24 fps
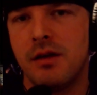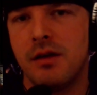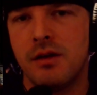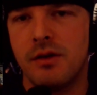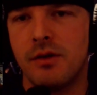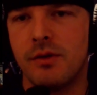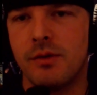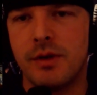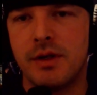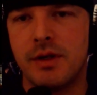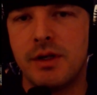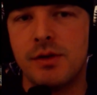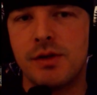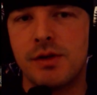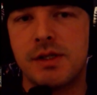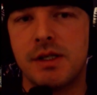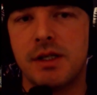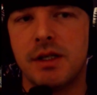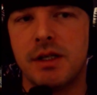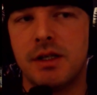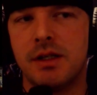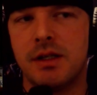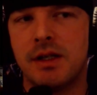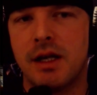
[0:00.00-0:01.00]
you're
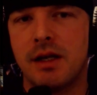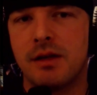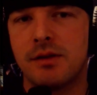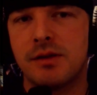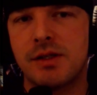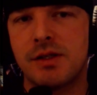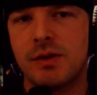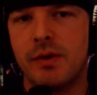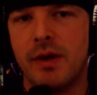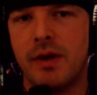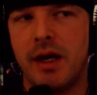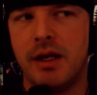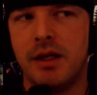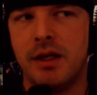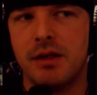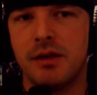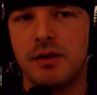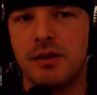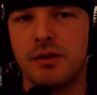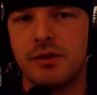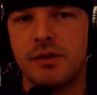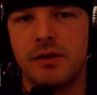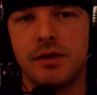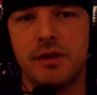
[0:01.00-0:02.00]
reducing it down to
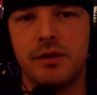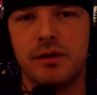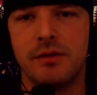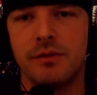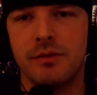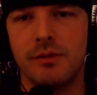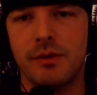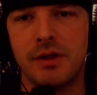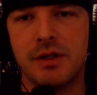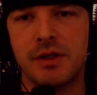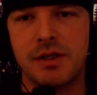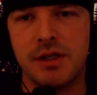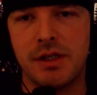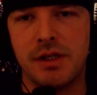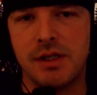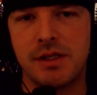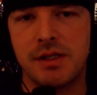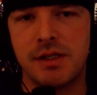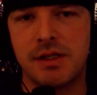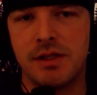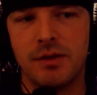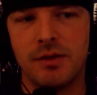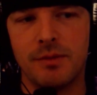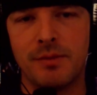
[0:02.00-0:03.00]
800, which is
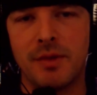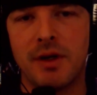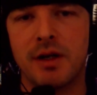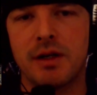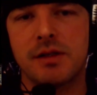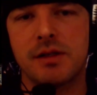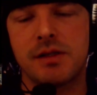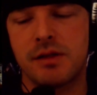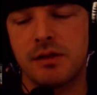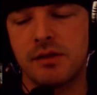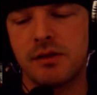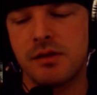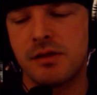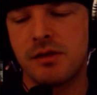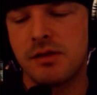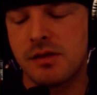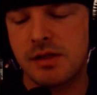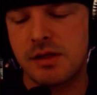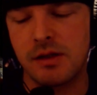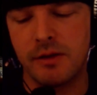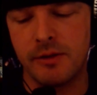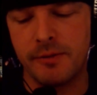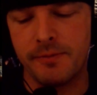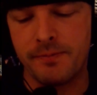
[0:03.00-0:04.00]
still monster.
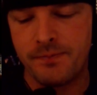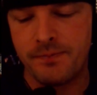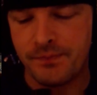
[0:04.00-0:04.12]
So